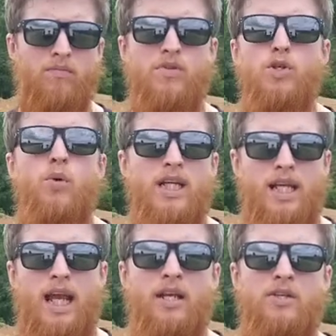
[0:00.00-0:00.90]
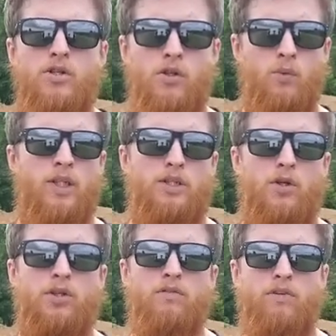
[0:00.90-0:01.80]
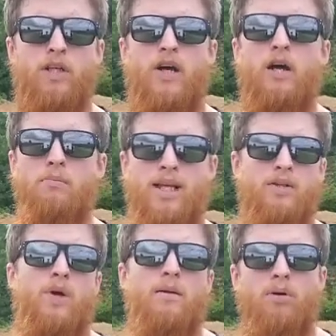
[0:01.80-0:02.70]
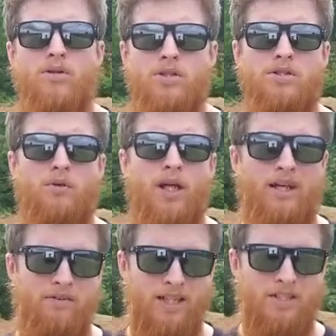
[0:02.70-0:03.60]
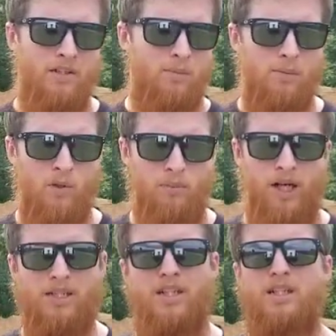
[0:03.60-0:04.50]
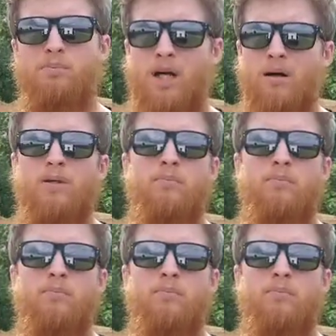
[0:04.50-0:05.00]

do what you can to do your research and figure out and make the right purchase, okay? If it is a little bit more pricey, it's probably